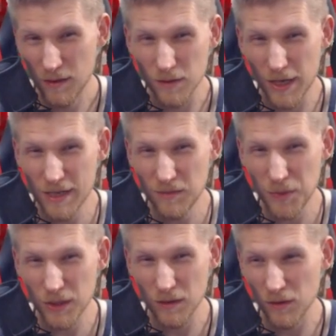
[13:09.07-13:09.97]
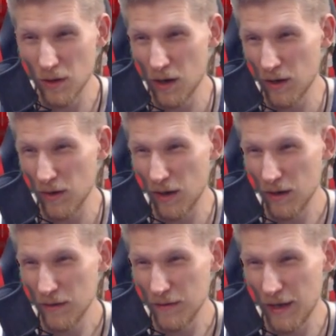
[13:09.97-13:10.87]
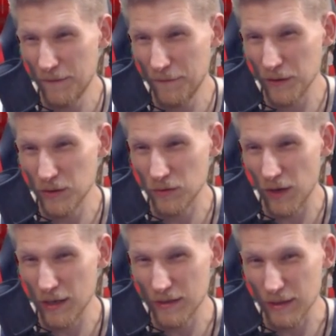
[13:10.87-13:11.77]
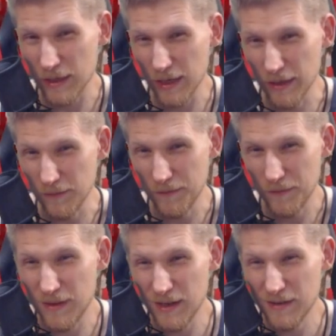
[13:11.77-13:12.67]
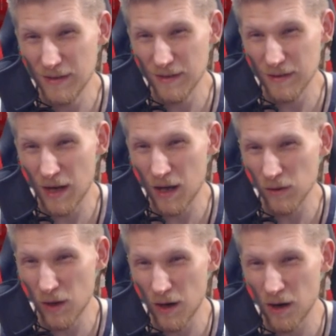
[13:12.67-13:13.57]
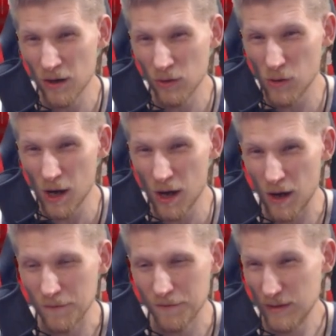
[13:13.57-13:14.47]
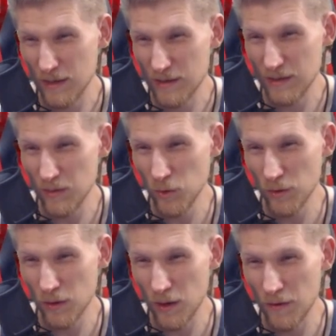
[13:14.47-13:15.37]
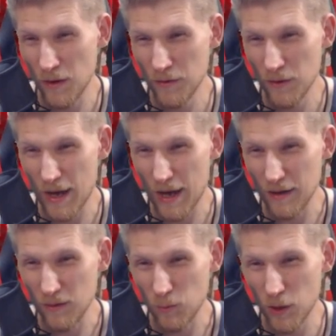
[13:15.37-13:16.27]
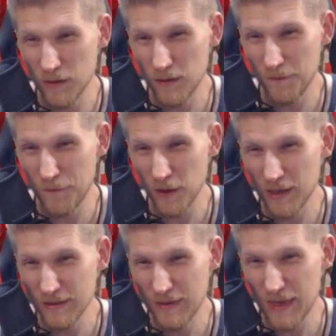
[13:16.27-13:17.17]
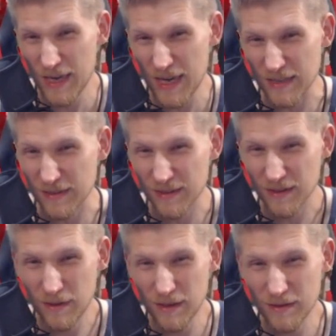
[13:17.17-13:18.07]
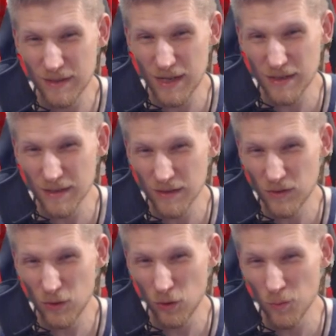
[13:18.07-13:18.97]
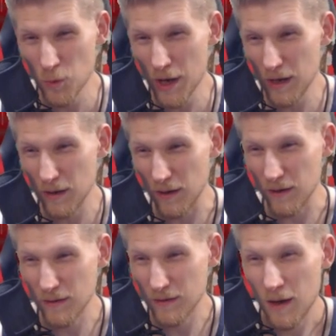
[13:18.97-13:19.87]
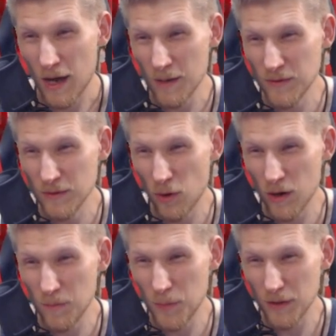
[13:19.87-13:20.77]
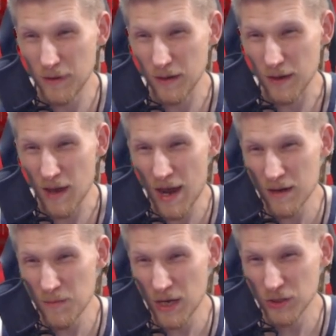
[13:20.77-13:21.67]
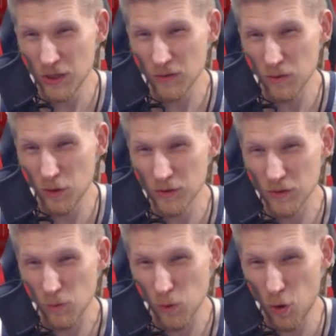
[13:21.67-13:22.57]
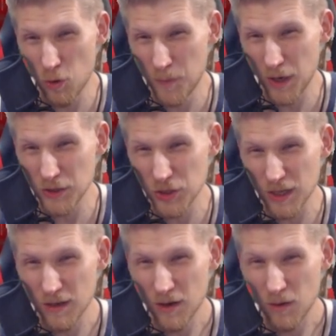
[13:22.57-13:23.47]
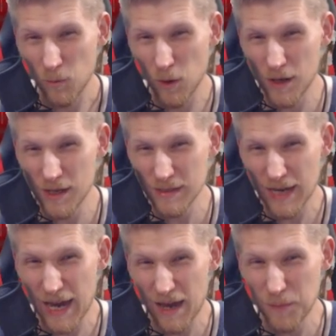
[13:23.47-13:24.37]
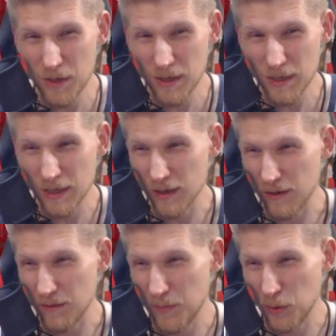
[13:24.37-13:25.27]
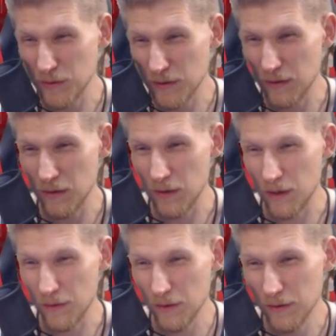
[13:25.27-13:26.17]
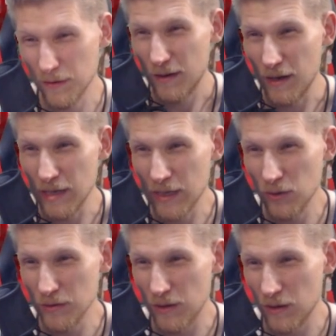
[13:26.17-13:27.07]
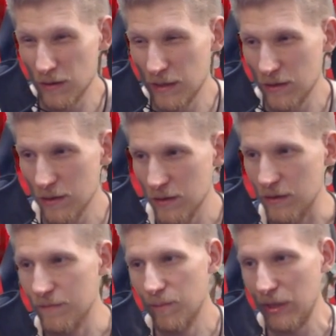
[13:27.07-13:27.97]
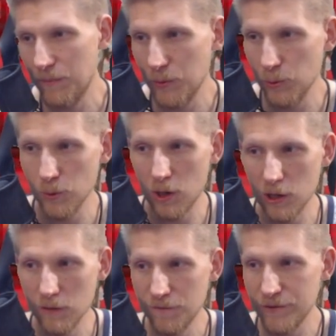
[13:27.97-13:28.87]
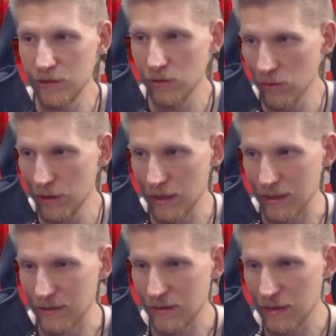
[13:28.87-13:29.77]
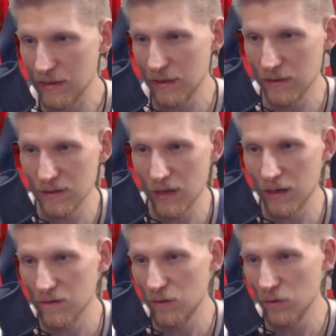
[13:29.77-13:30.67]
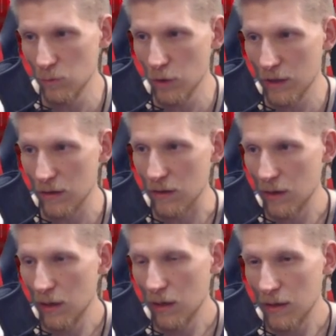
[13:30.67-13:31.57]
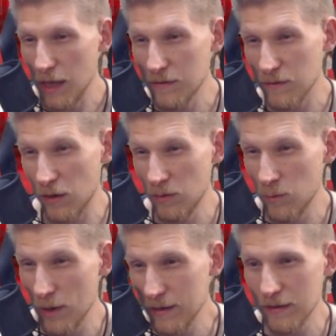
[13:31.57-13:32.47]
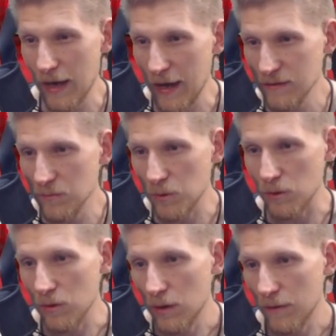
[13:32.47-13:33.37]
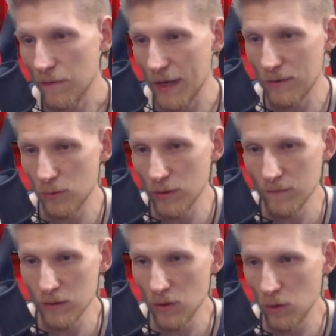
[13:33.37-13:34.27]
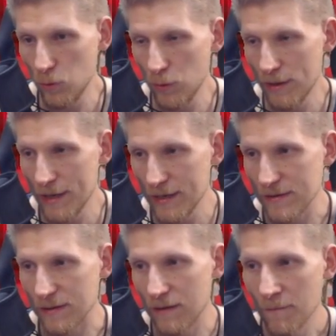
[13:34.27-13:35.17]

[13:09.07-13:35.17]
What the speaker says: Lesbian Lara, Netflix strikes again. This is not Lara Croft. Similar, another added, "What the fuck is this? This isn't Tomb Raider. I'm sorry, but the animation looks low budget. What is happening here?" Posted another. And it goes on and on. People are furious. This is not Tomb Raider. It's unrecognizable. They don't even know who it is.